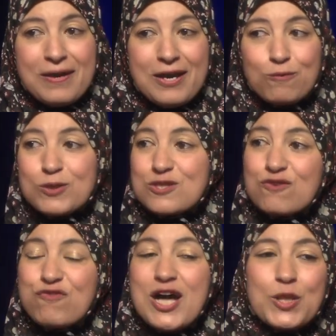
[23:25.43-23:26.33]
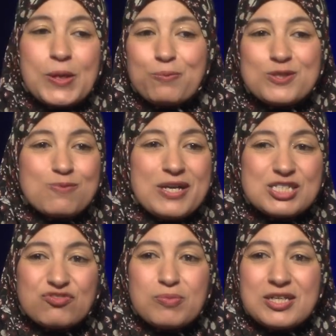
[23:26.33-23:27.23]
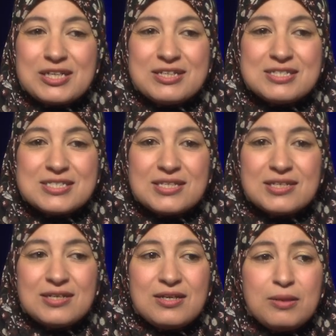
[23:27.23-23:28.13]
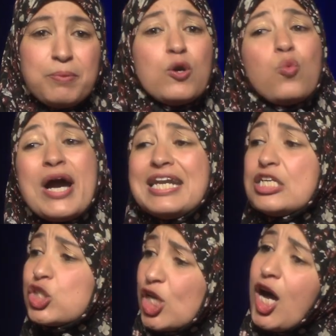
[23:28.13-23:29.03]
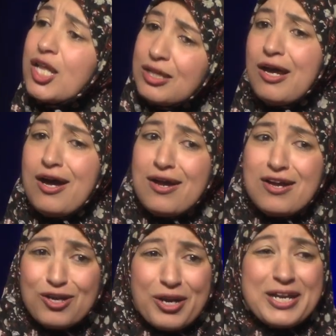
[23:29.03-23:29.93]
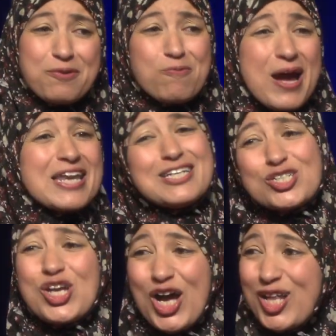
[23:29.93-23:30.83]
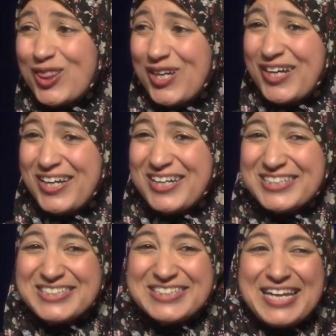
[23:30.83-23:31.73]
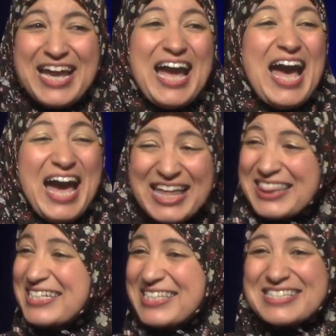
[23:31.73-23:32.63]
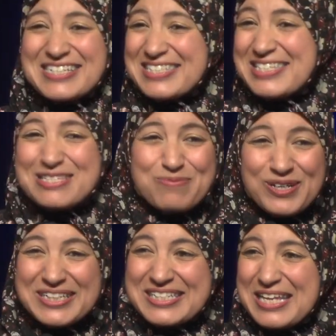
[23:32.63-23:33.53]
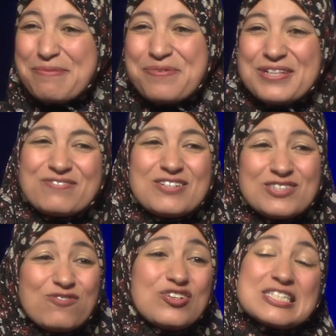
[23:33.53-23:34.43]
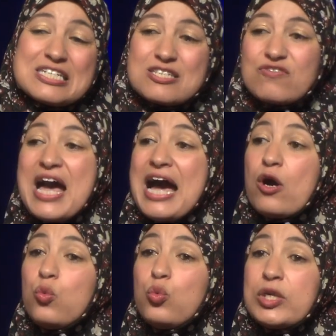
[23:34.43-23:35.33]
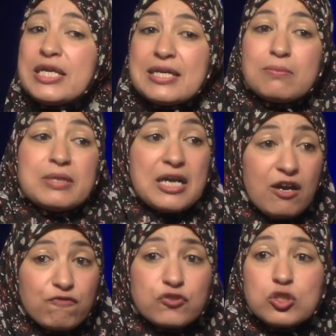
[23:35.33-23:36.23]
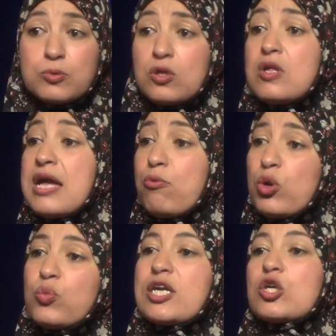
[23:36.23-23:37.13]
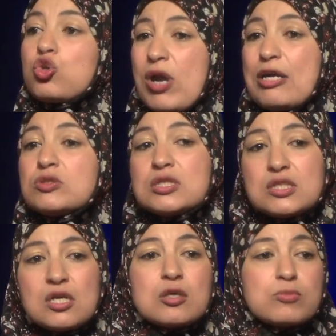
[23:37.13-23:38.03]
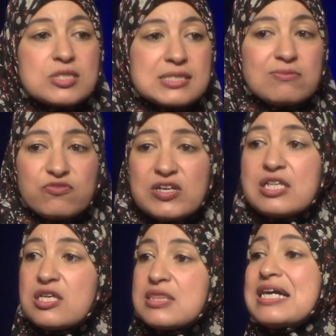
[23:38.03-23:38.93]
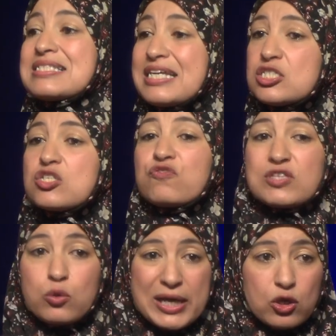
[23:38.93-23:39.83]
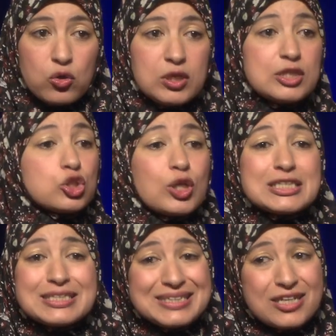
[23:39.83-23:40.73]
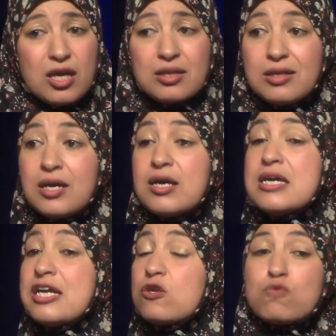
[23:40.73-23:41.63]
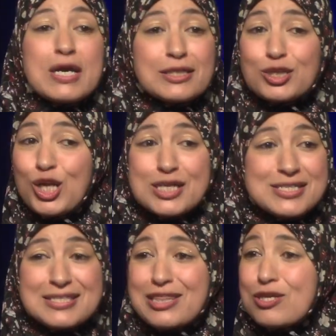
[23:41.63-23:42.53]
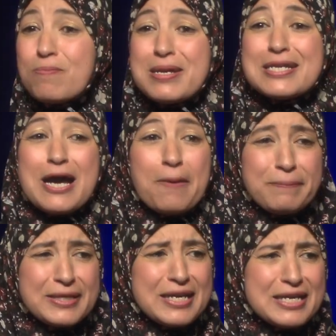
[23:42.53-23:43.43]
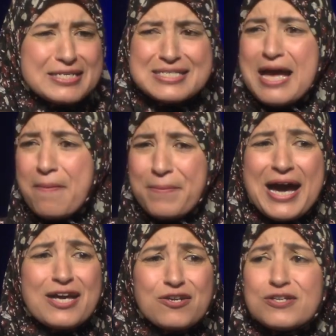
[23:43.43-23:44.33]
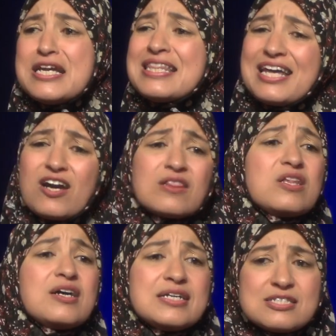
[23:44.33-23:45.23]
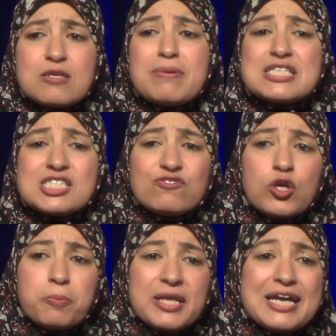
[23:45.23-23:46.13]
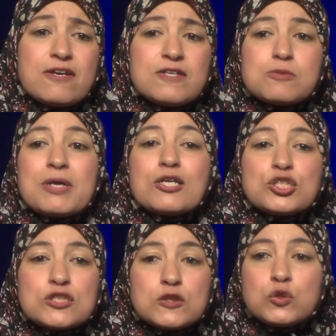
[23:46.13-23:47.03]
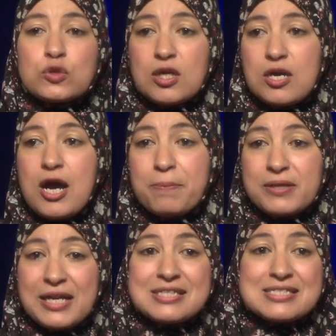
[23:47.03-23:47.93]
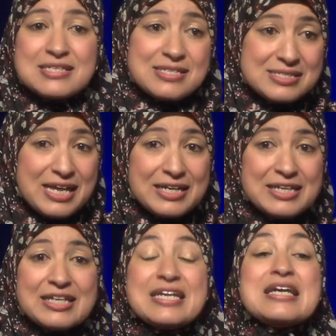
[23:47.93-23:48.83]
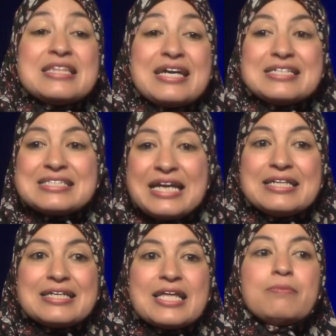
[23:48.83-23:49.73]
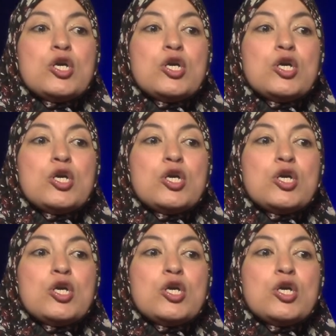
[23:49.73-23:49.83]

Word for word: And what's the follow-up response from our kids? "But when, insha'Allah?" Right? When, insha'Allah? And this is just a small example of the differences of how we can be comfortable when we are grounded in our Muslim faith in that sense of tawakkul, in trusting Allah, in recognizing that there may not be a set pattern, that Allah is the best of all planners, but our children are up against a society that is telling them,